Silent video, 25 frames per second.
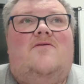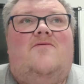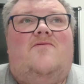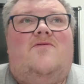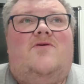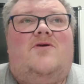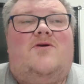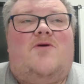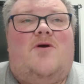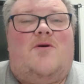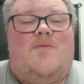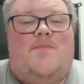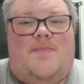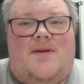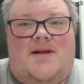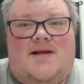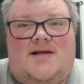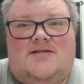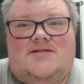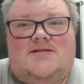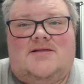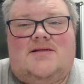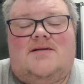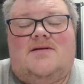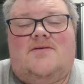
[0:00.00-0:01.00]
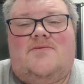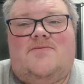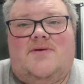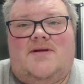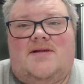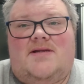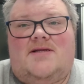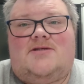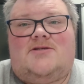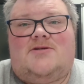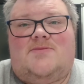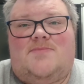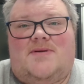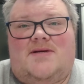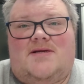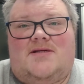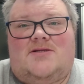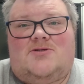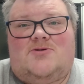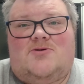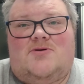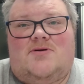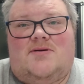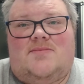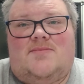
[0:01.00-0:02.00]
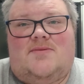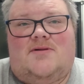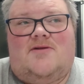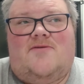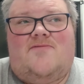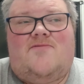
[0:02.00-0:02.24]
for your own pleasure, reading should be enjoyable.